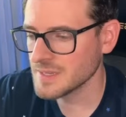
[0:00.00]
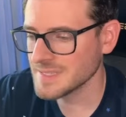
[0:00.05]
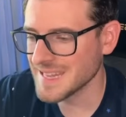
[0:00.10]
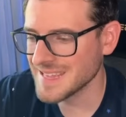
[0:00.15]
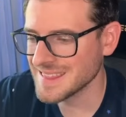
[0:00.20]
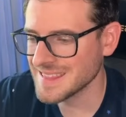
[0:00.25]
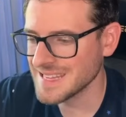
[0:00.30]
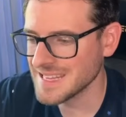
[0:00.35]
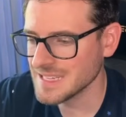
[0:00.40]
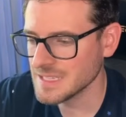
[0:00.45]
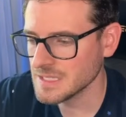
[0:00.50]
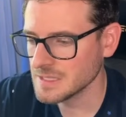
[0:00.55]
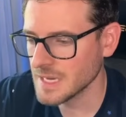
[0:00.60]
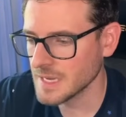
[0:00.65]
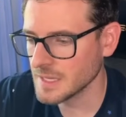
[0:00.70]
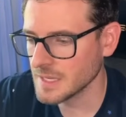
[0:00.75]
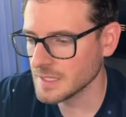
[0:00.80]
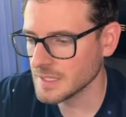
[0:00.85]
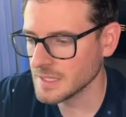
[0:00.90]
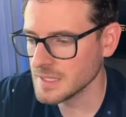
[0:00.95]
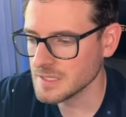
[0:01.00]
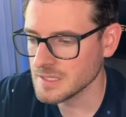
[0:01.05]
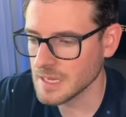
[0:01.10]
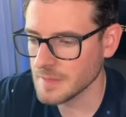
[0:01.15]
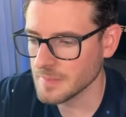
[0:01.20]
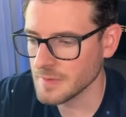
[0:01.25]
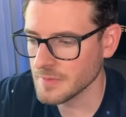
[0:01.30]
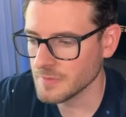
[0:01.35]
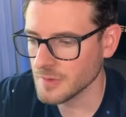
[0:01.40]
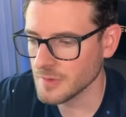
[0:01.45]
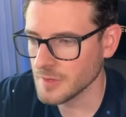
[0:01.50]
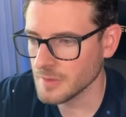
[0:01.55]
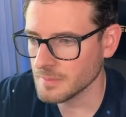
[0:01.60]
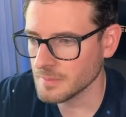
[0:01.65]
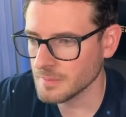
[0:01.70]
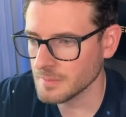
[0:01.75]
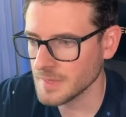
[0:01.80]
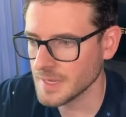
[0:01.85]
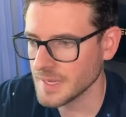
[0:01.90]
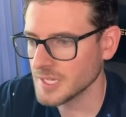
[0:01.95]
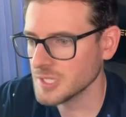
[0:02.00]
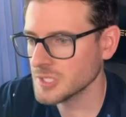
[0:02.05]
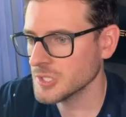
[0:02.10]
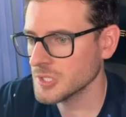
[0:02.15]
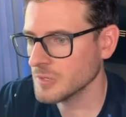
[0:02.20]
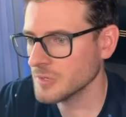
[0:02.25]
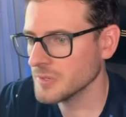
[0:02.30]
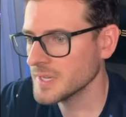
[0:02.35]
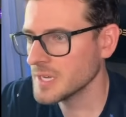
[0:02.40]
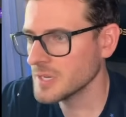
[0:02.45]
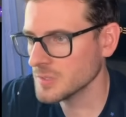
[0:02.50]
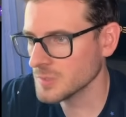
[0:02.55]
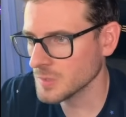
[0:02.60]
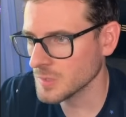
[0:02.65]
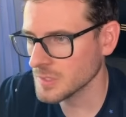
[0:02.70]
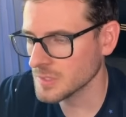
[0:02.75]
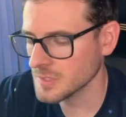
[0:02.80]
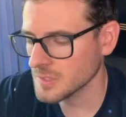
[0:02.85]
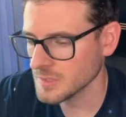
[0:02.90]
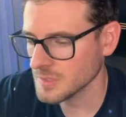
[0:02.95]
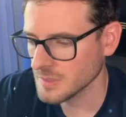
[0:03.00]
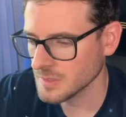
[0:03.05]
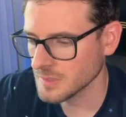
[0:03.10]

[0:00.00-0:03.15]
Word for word: that this technically is coming from an external data source,